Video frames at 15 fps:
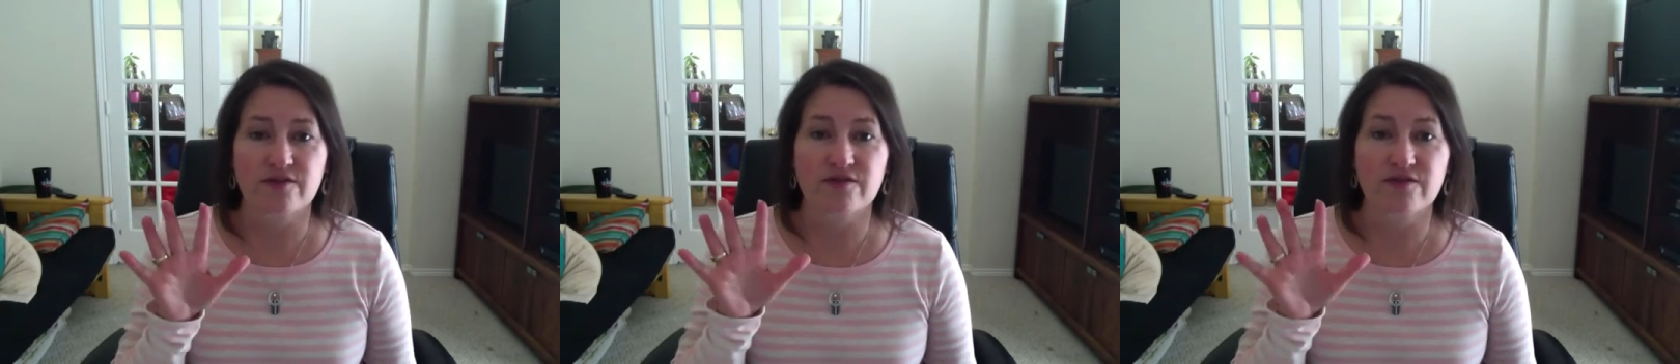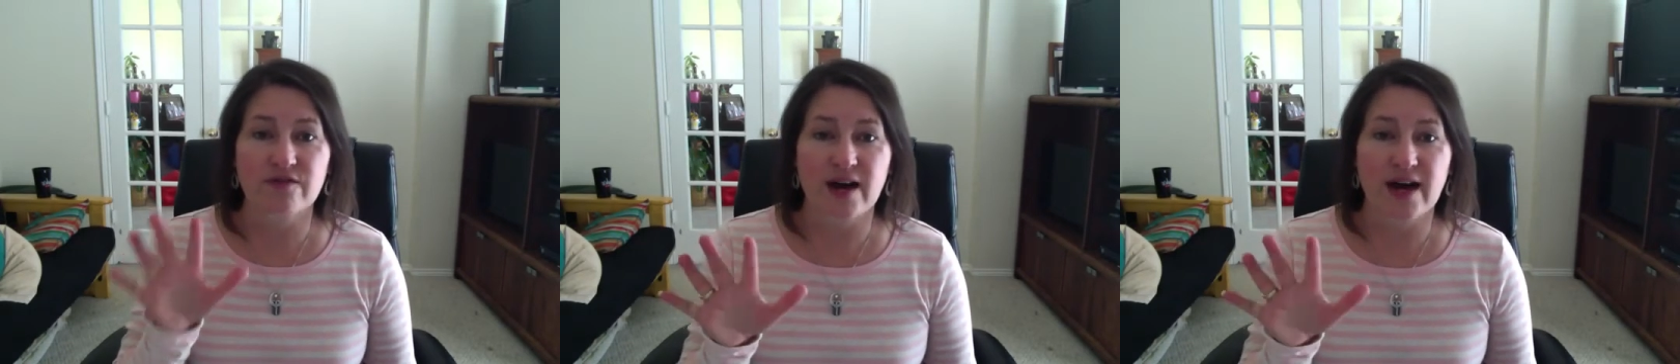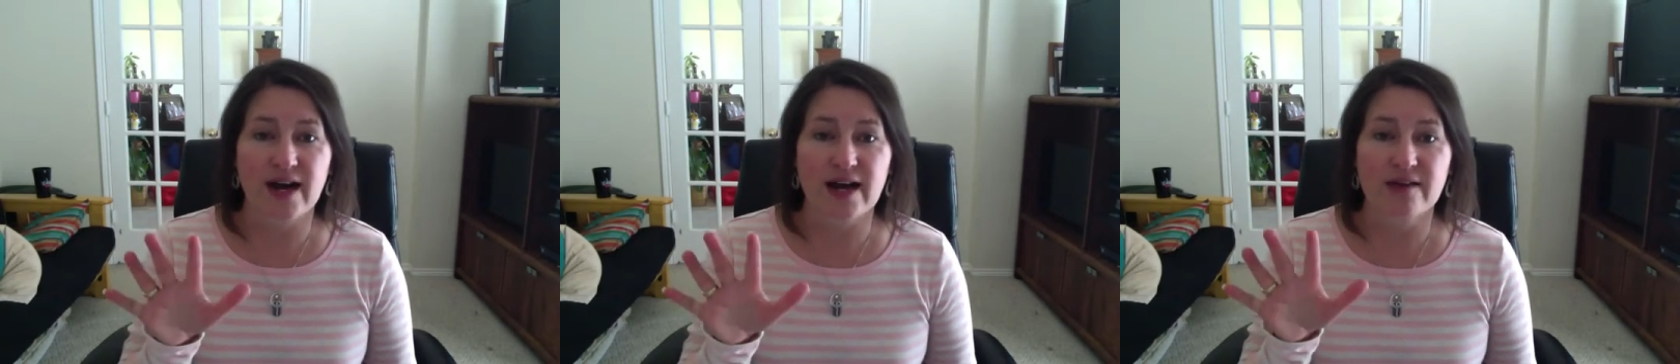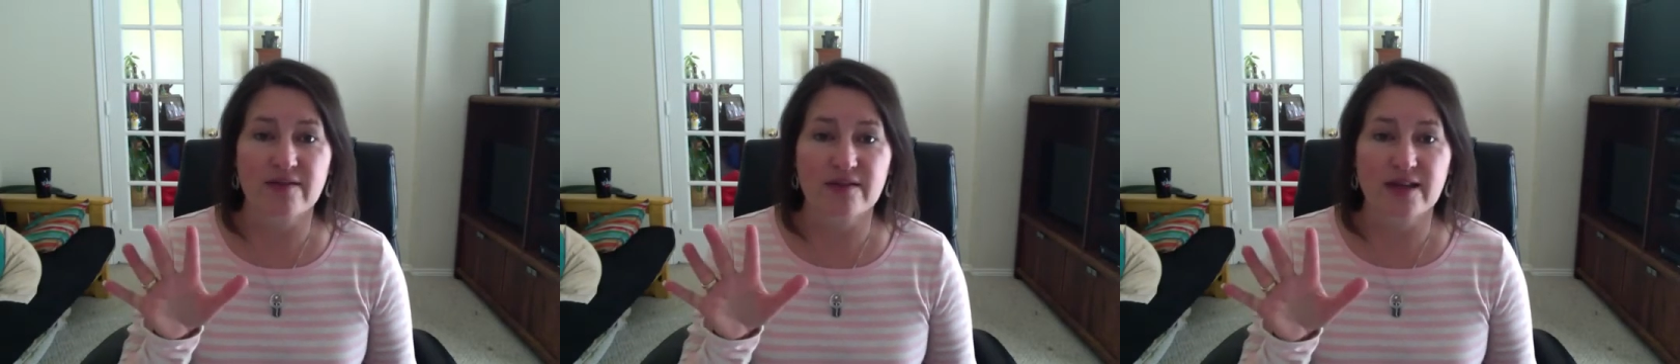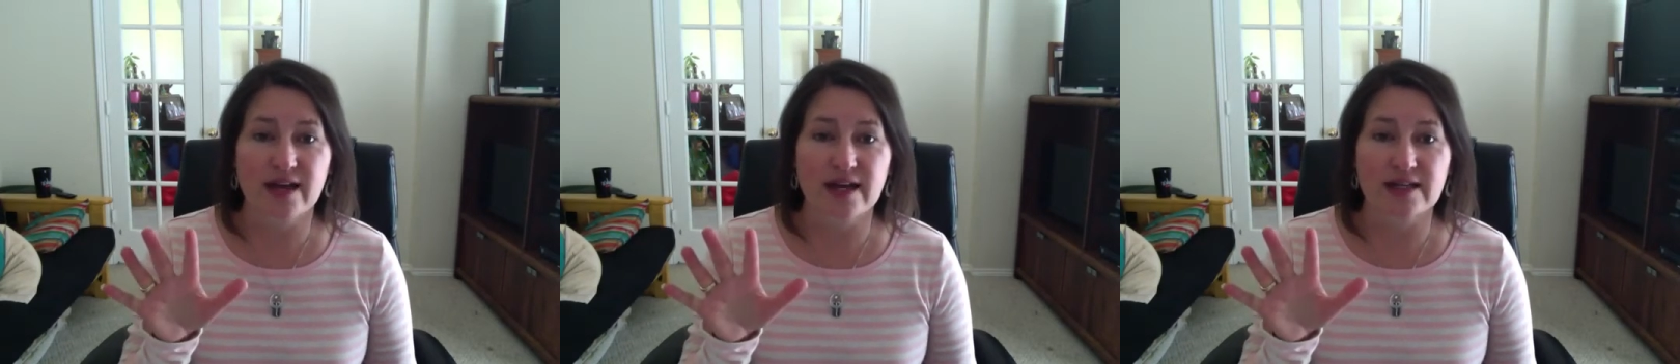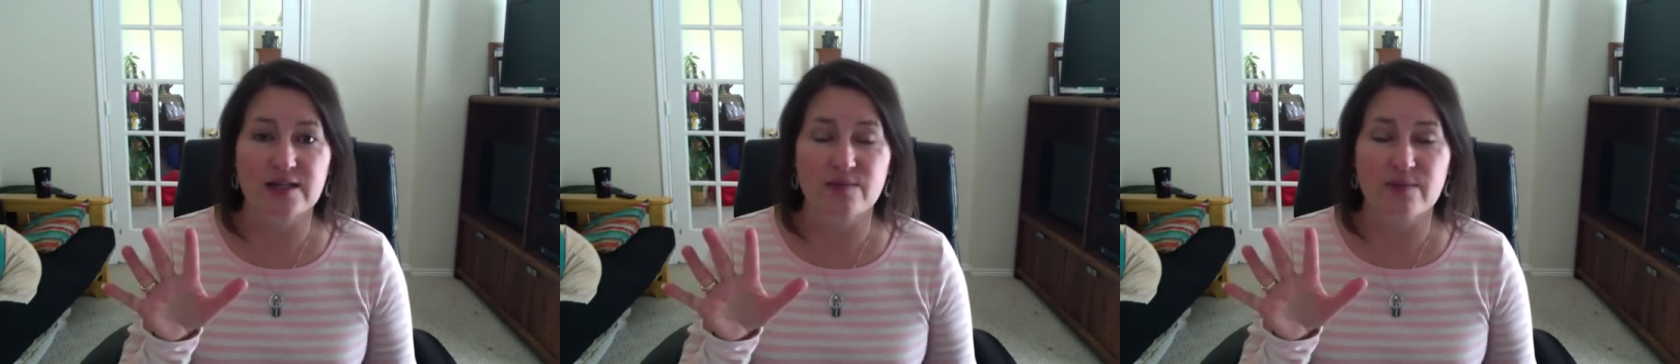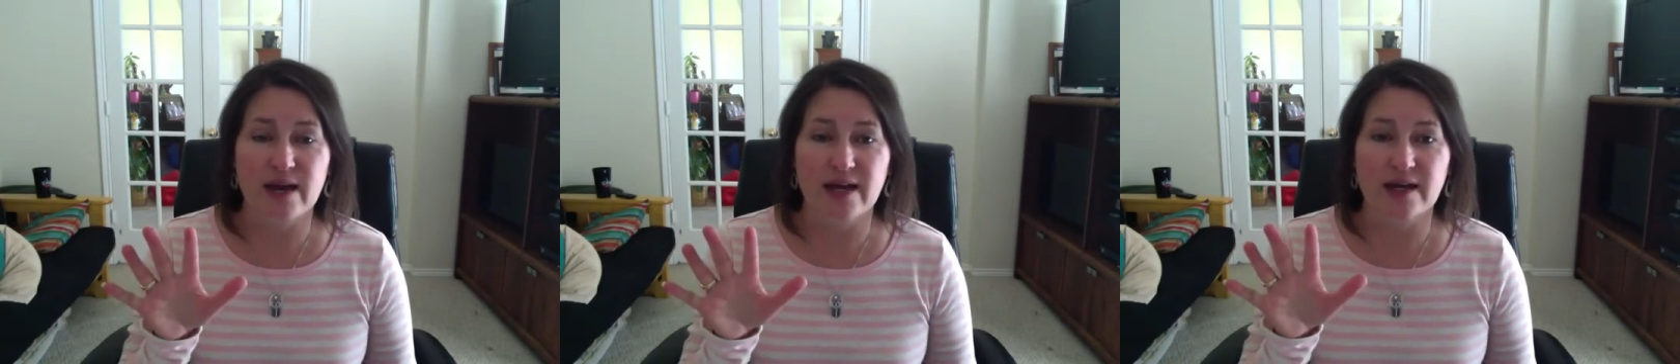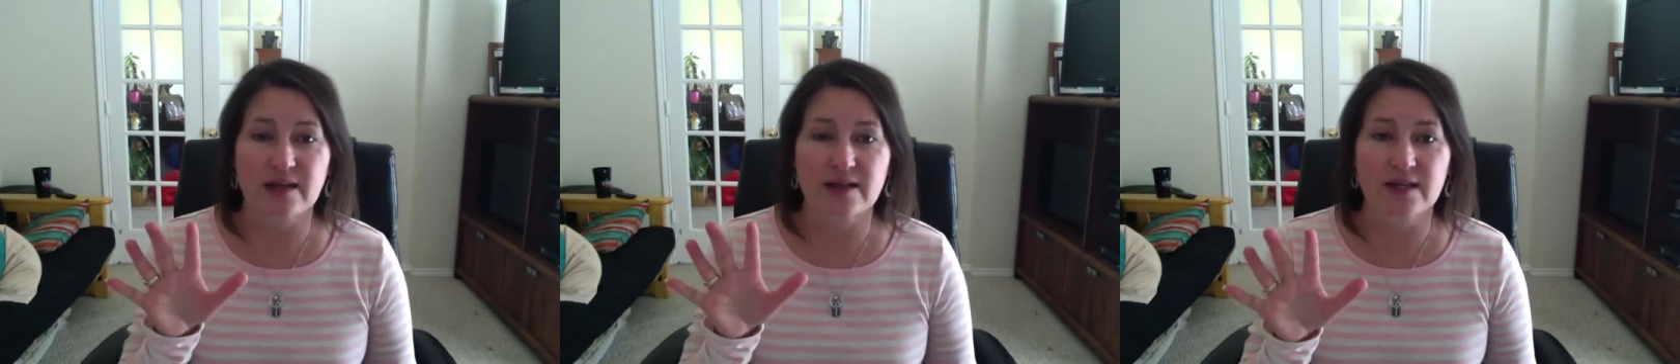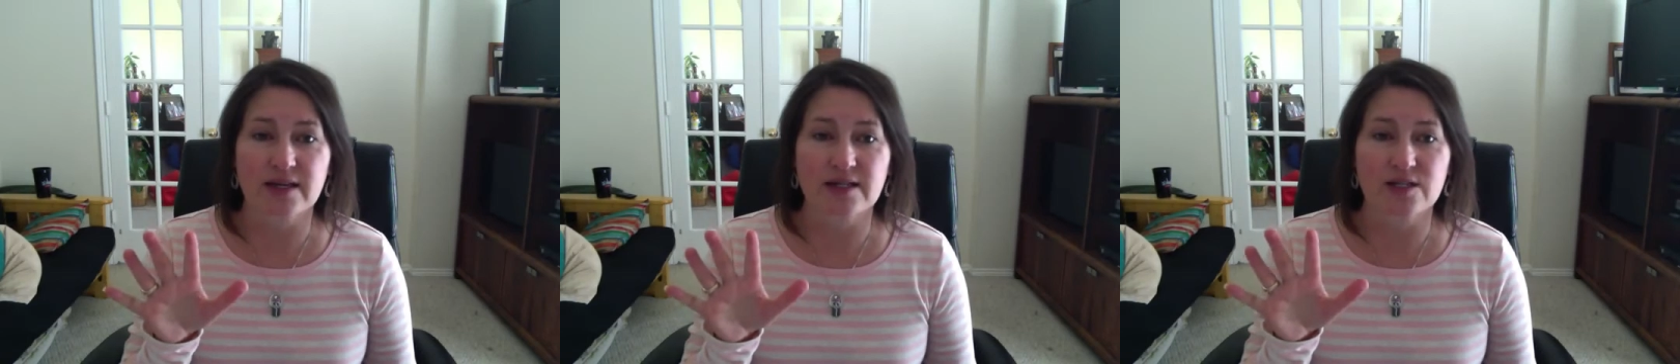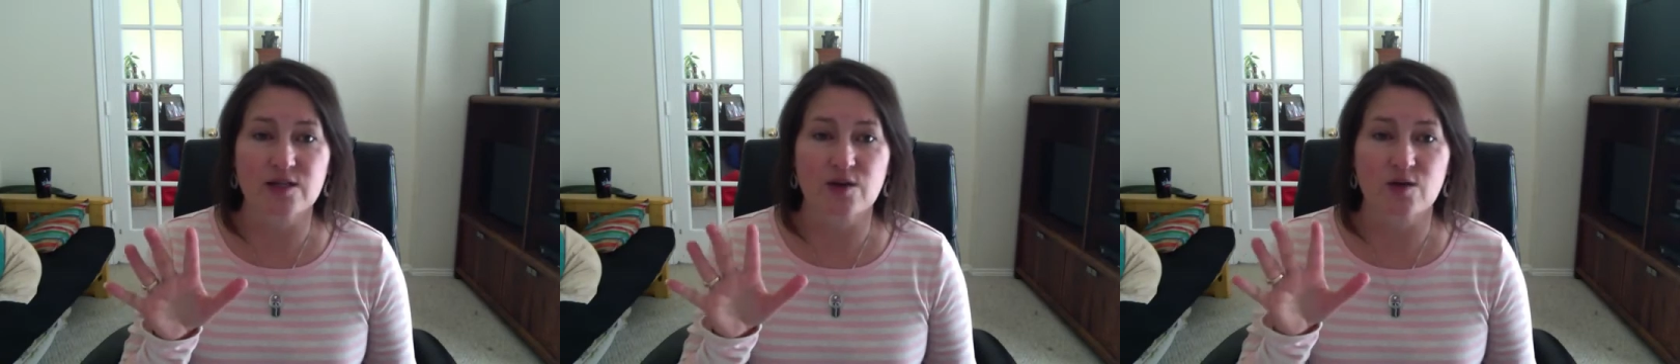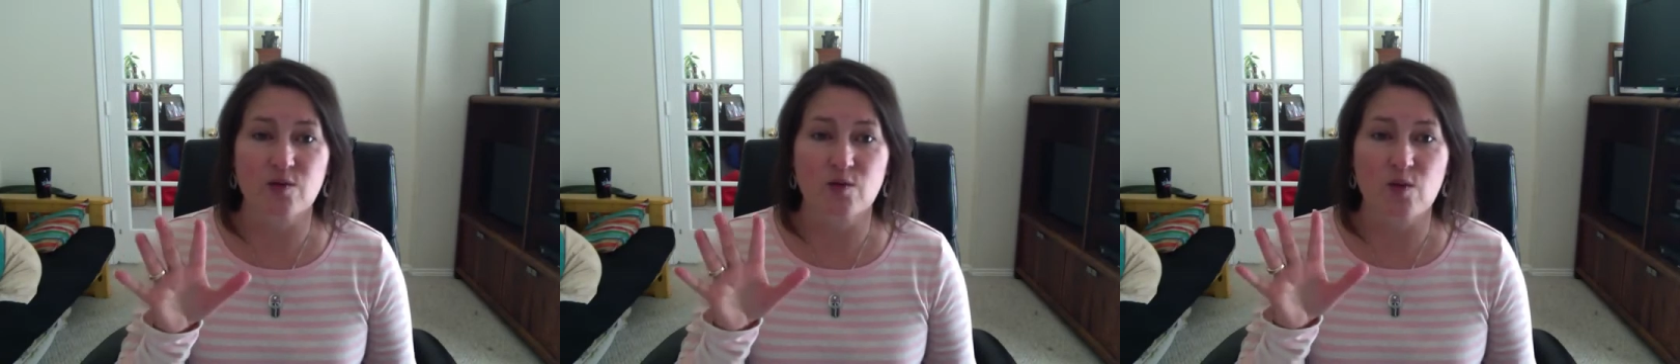5 things. Make a list.